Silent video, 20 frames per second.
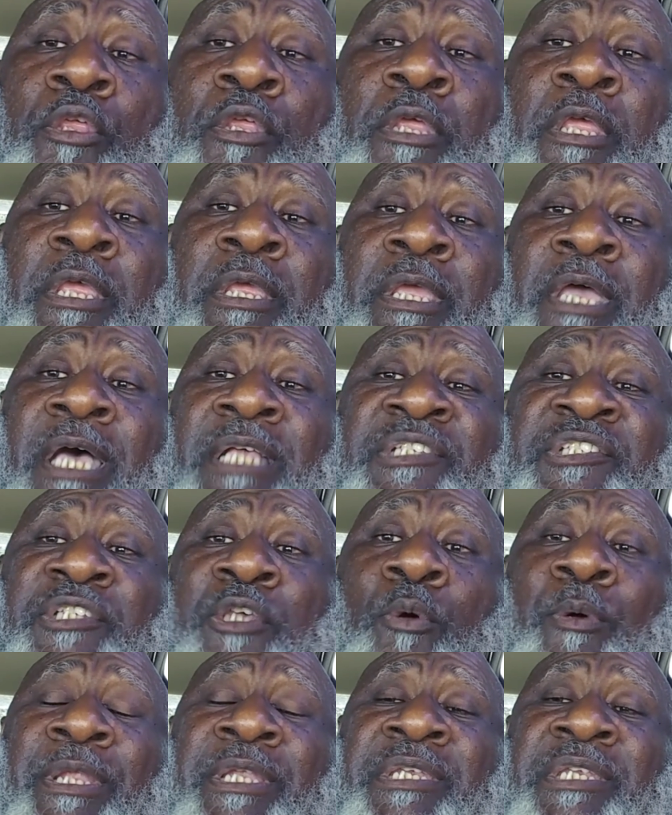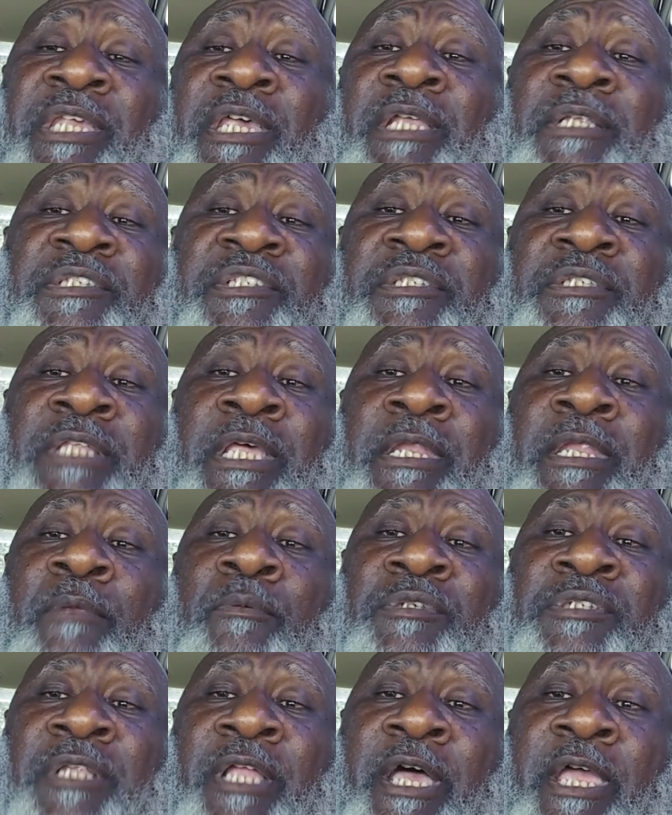It got so intense that he
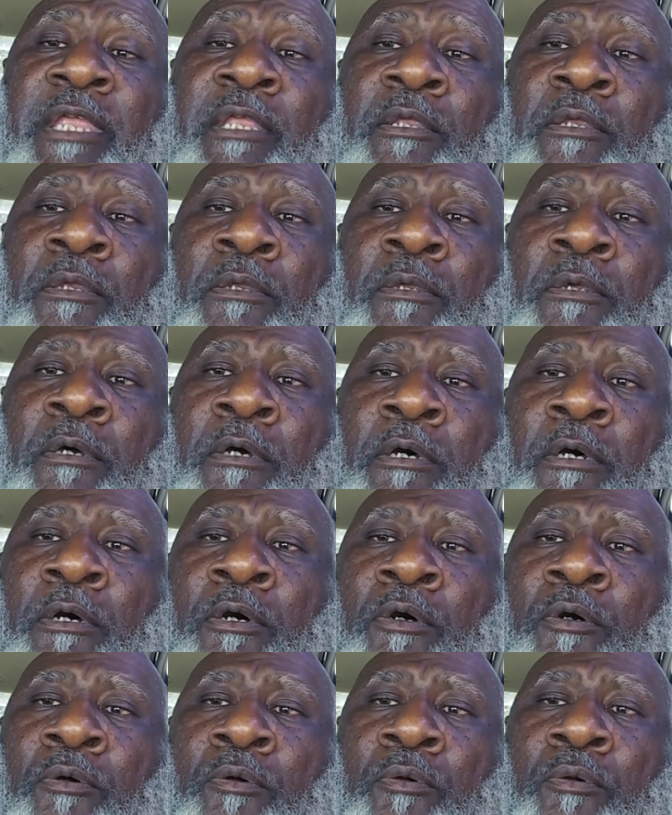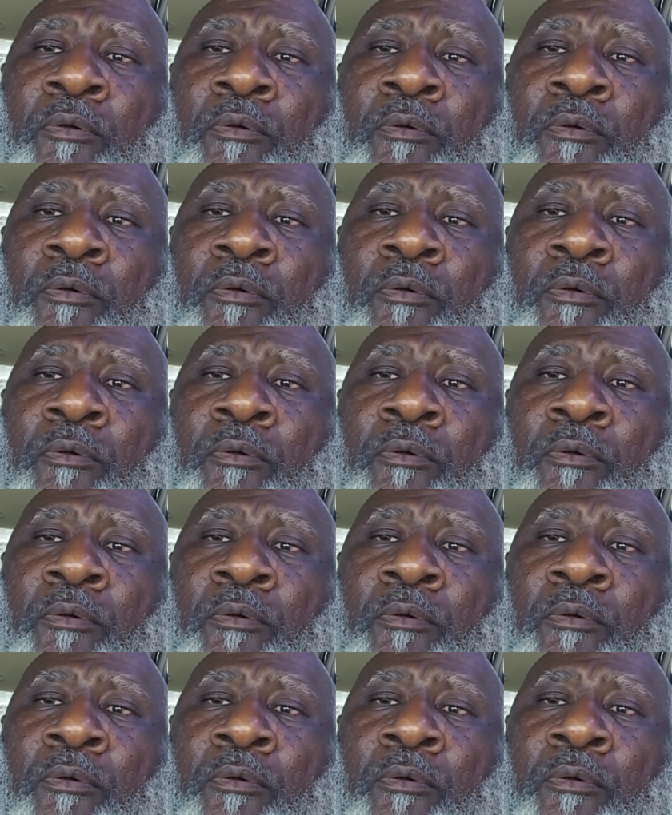was like, uh-oh,